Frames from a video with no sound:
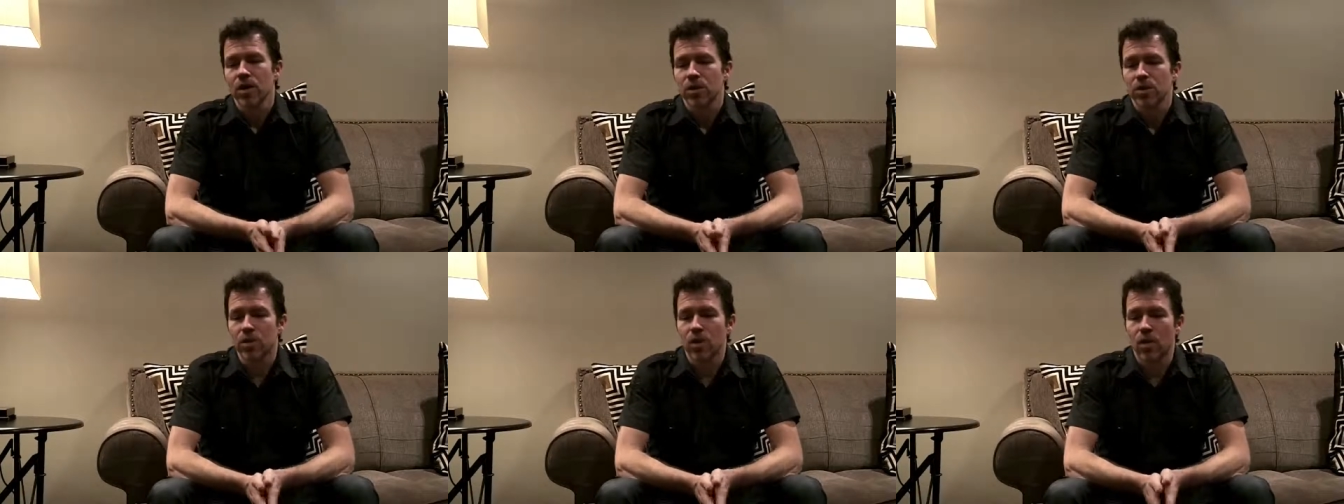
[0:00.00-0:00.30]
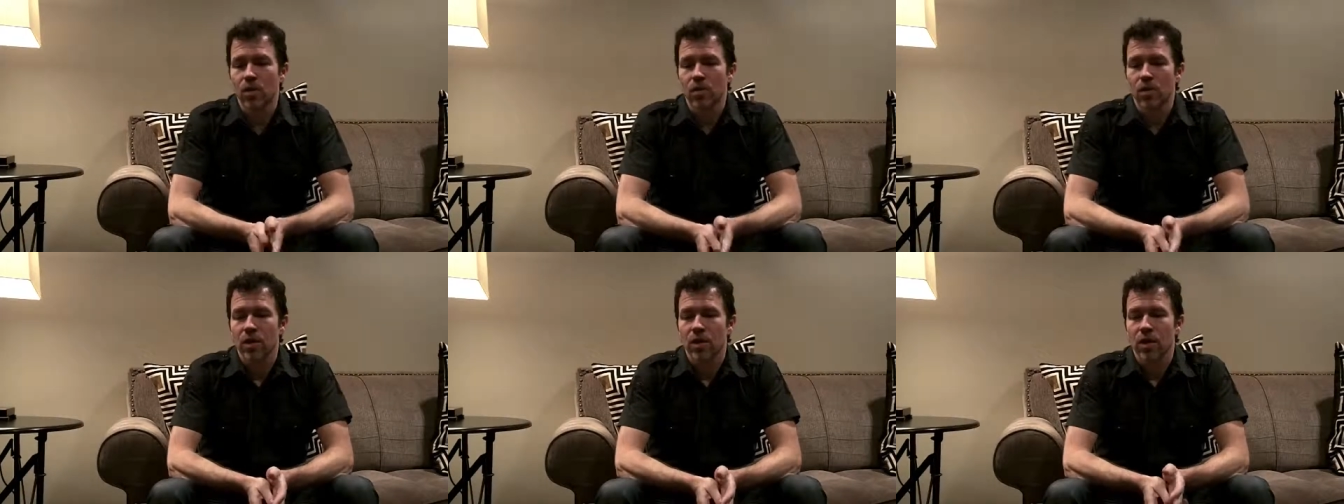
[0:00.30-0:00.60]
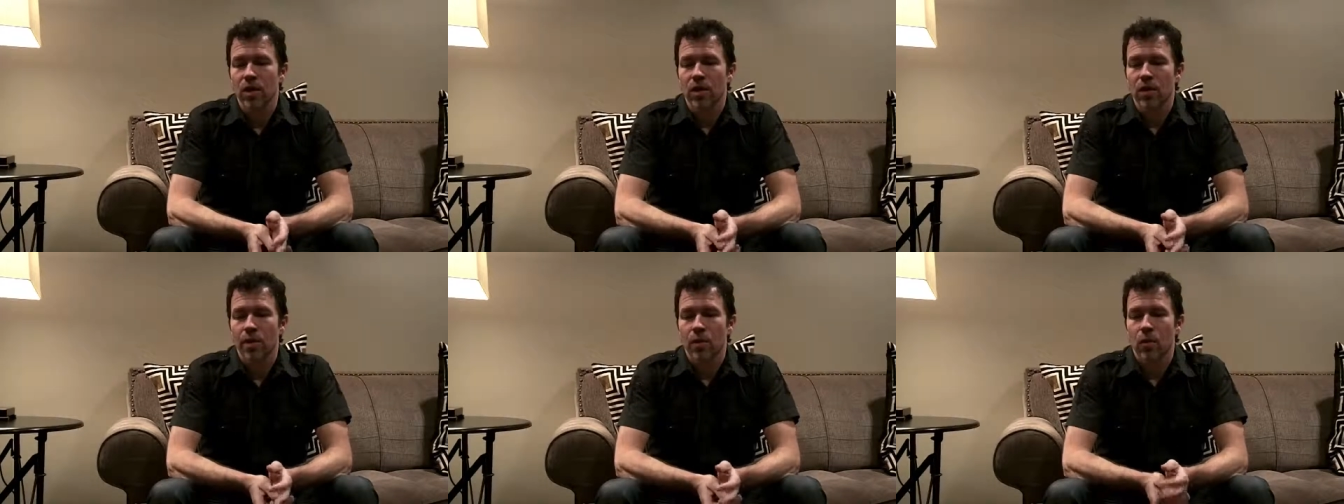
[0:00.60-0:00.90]
So
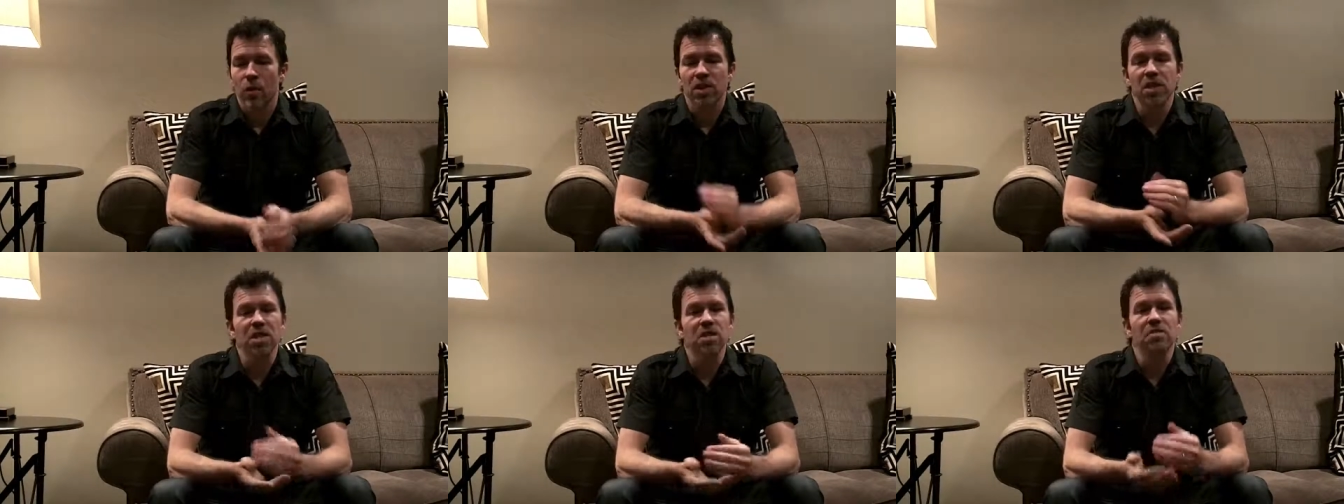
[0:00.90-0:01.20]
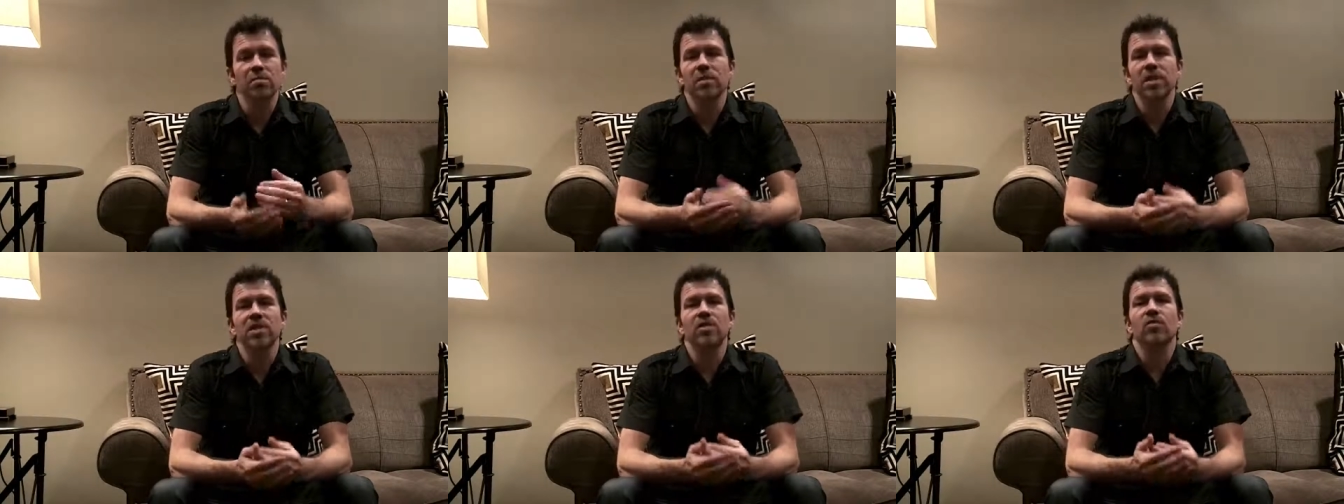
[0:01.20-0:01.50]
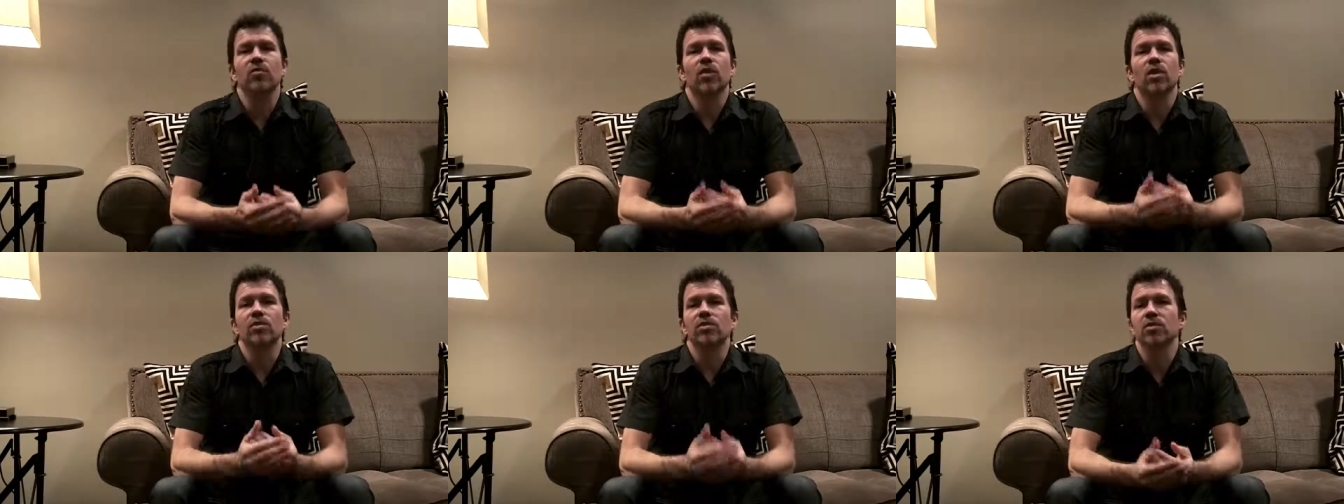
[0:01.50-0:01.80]
what this
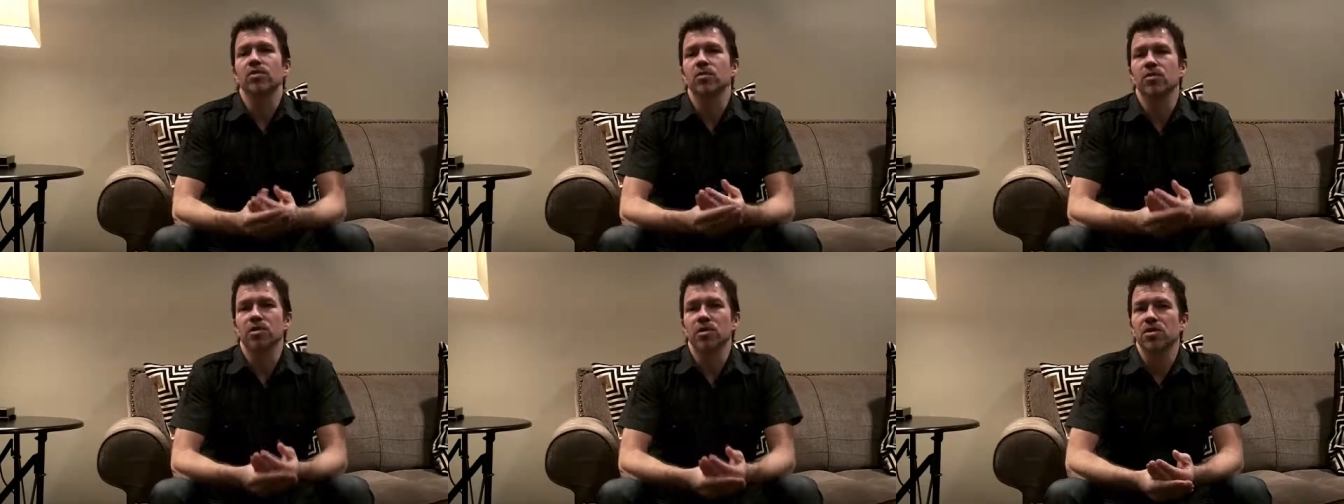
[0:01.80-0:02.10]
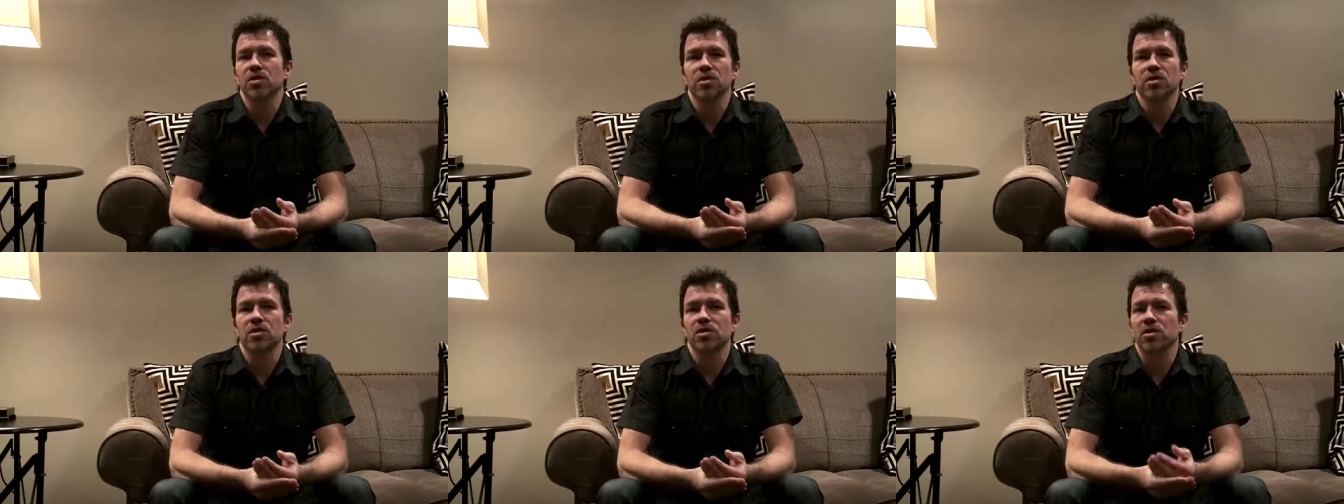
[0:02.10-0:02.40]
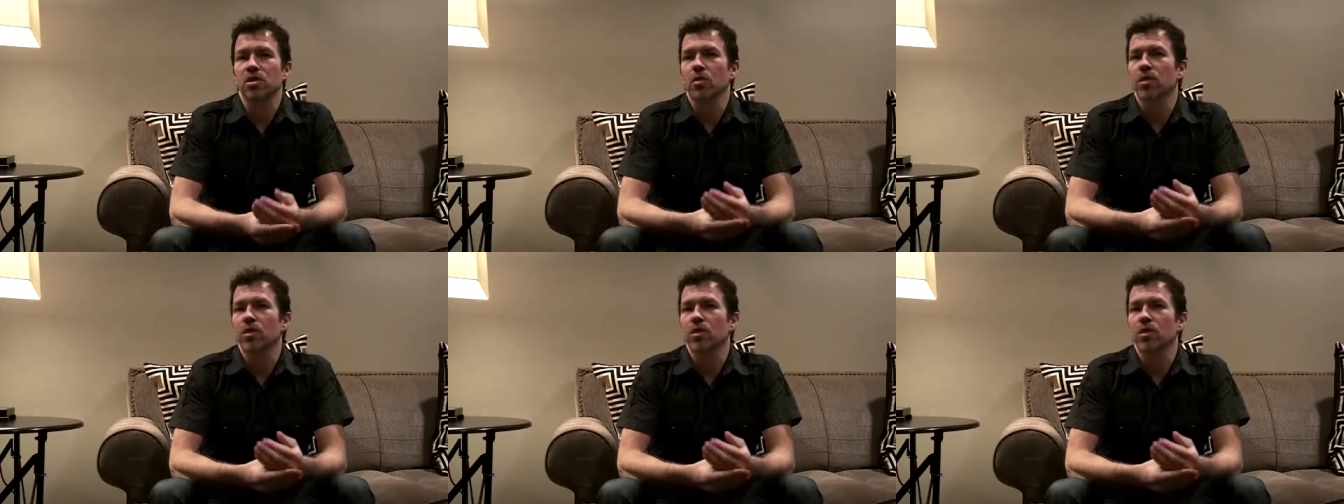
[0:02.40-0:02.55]
means for us as musicians is